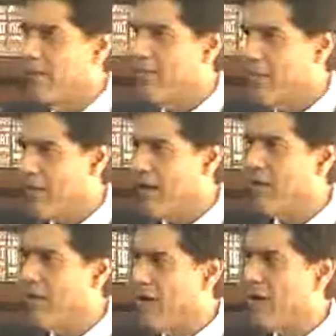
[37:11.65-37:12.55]

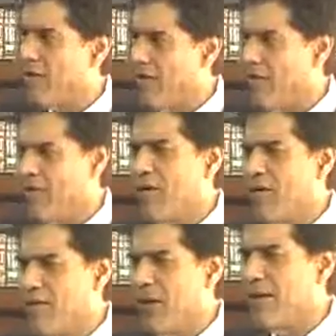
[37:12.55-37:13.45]
Therefore, we want to
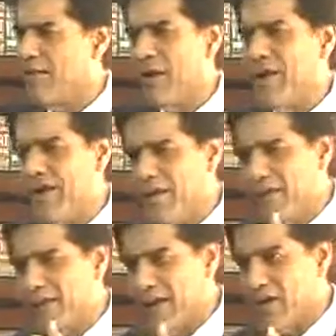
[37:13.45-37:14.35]
file even if it's
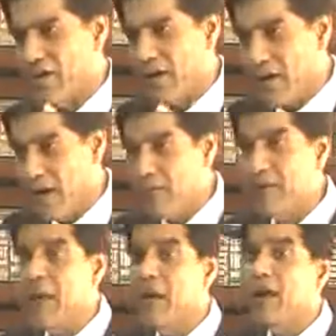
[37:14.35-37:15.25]
circular come.
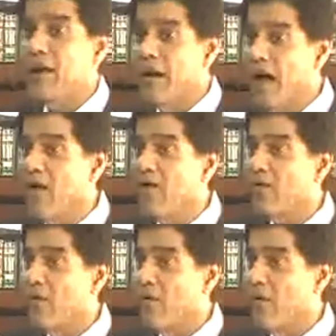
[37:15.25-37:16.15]
Now,
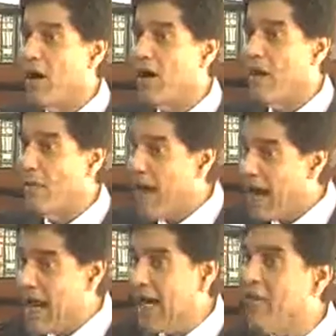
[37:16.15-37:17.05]
what my
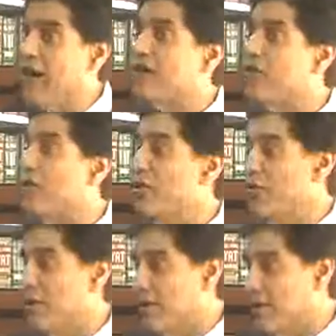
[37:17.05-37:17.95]
advice to you is,